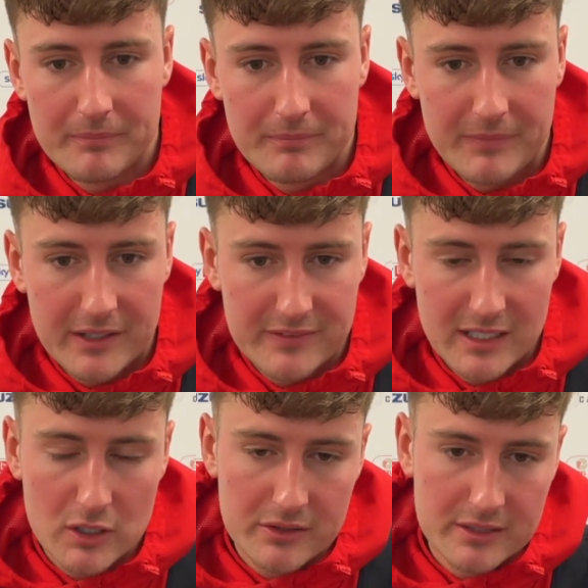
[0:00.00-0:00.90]
Thankfully, I
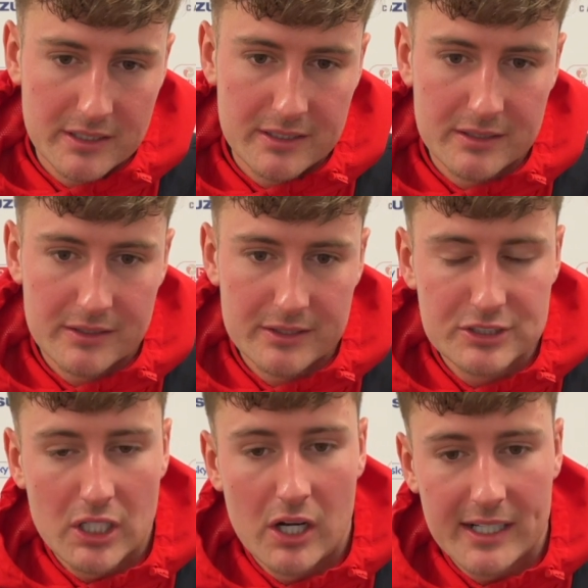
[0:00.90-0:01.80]
got the
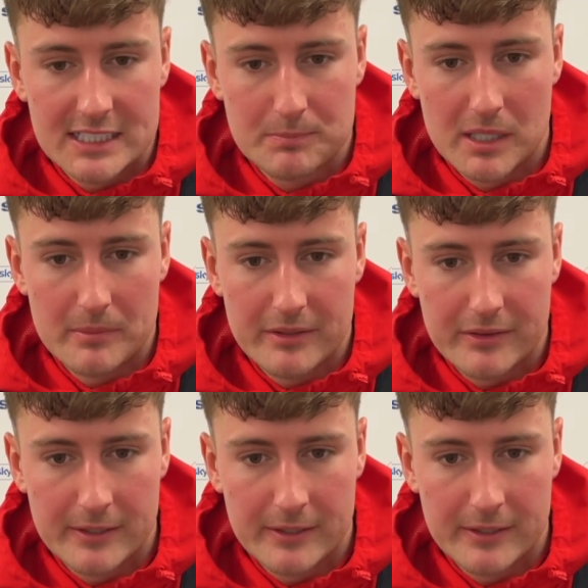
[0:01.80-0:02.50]
start against Plymouth,